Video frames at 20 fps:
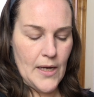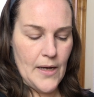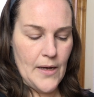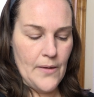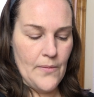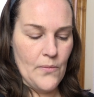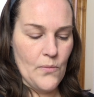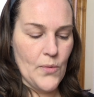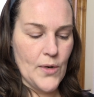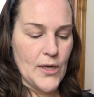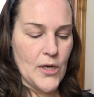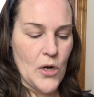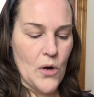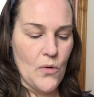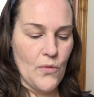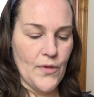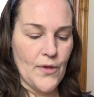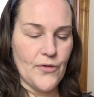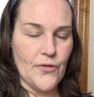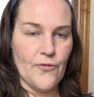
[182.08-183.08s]
um, we
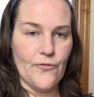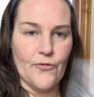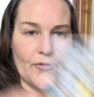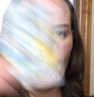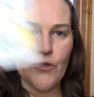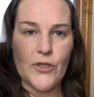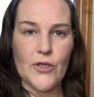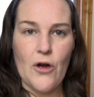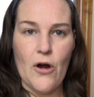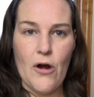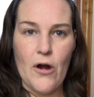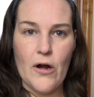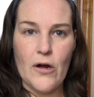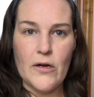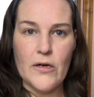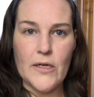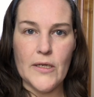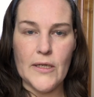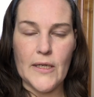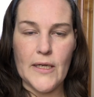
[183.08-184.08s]
know that the first
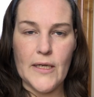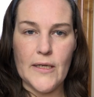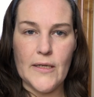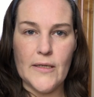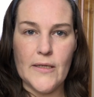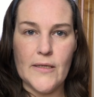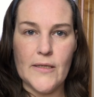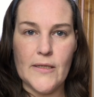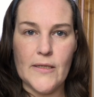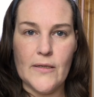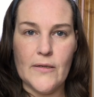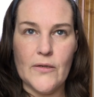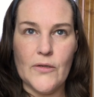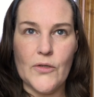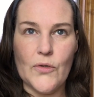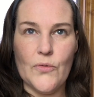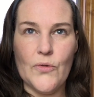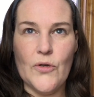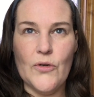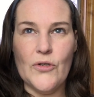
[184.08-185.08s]
card is,
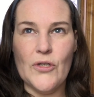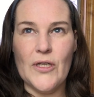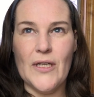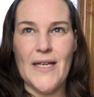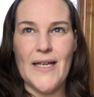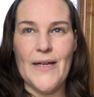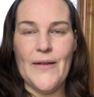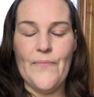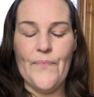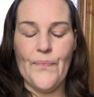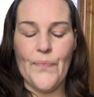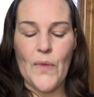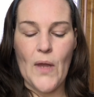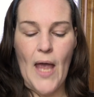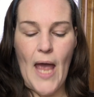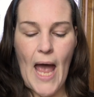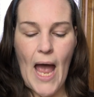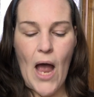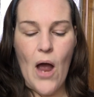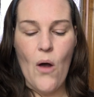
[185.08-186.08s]
so usually
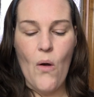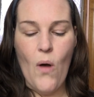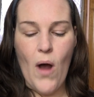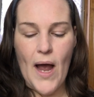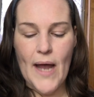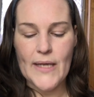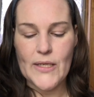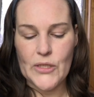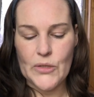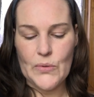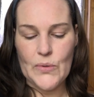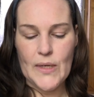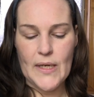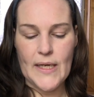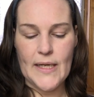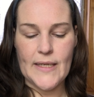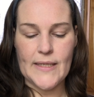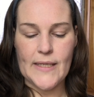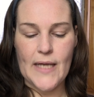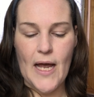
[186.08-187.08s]
how I do
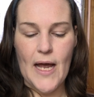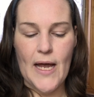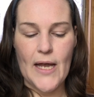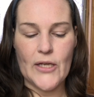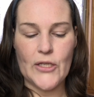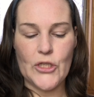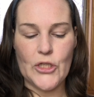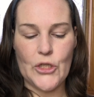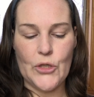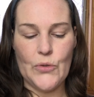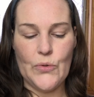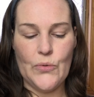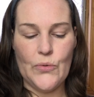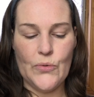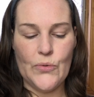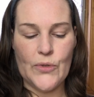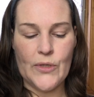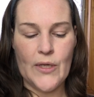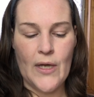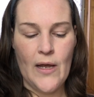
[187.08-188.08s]
it is I
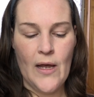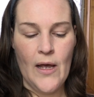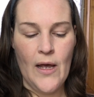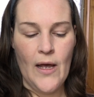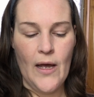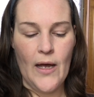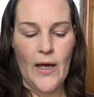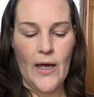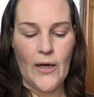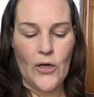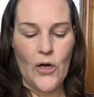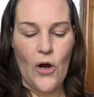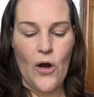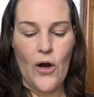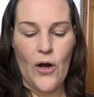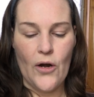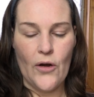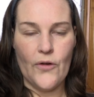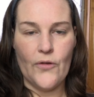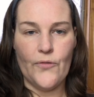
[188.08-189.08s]
choose a
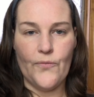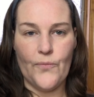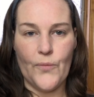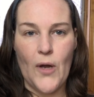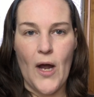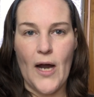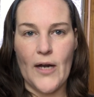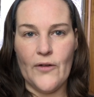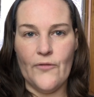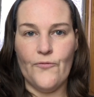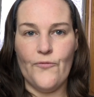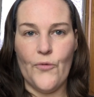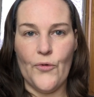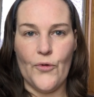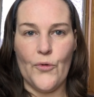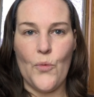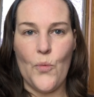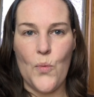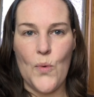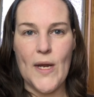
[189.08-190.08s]
card kind of
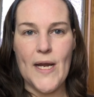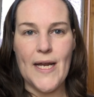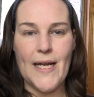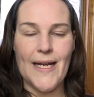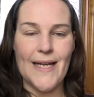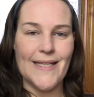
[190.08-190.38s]
for the week.